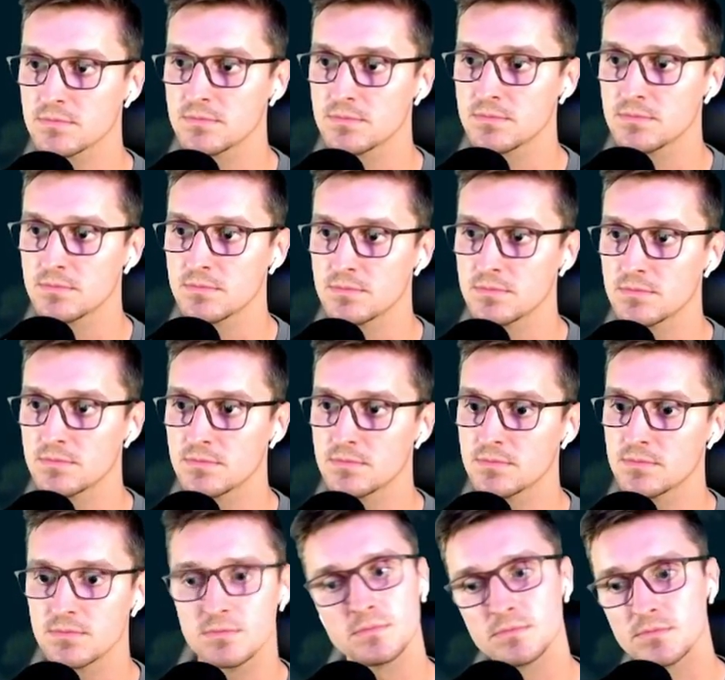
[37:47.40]
using a full
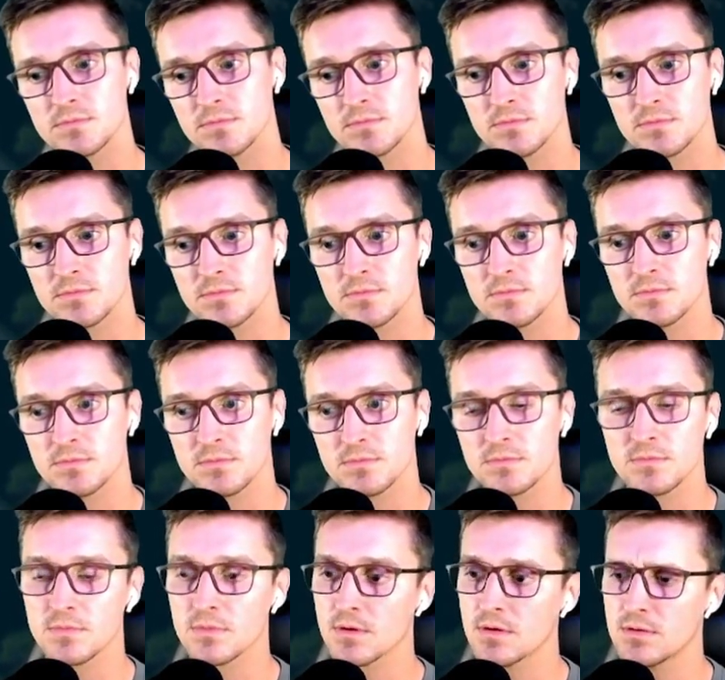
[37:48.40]
restore.
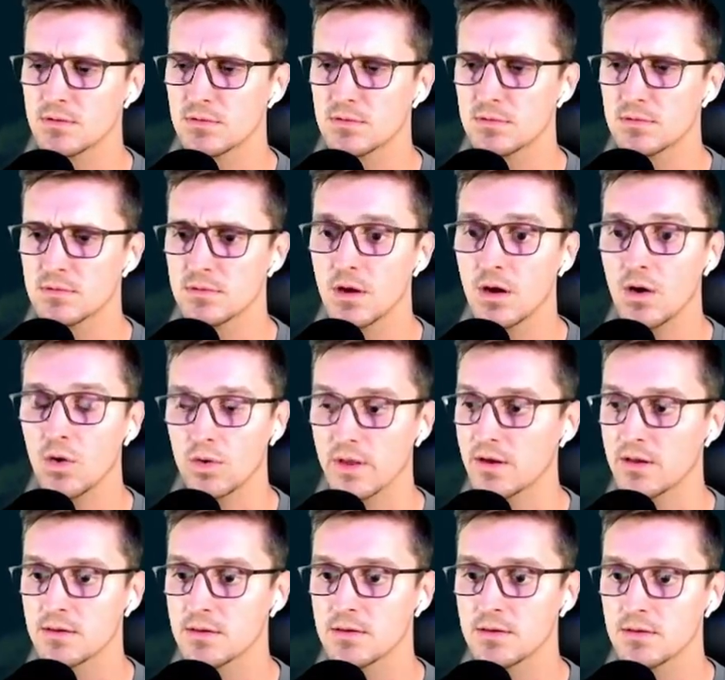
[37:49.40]
A couple more
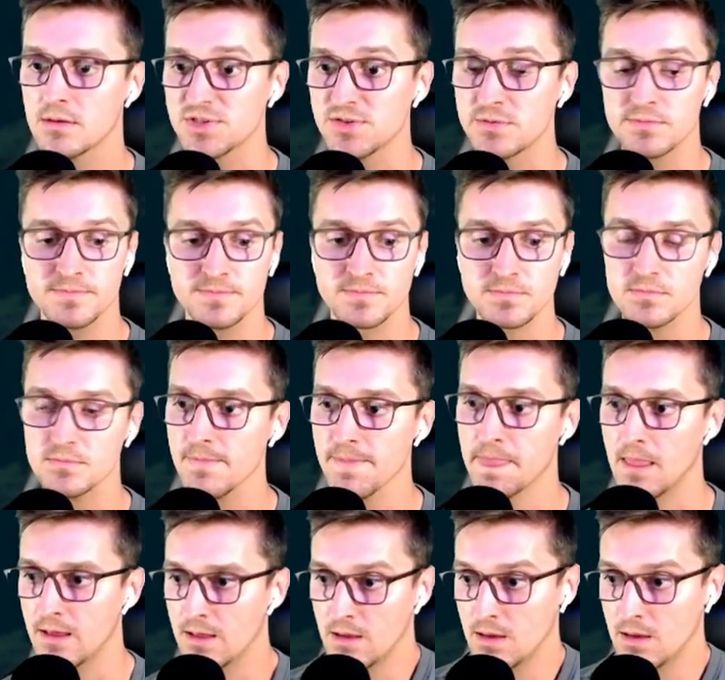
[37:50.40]
Pursuits bring it right back down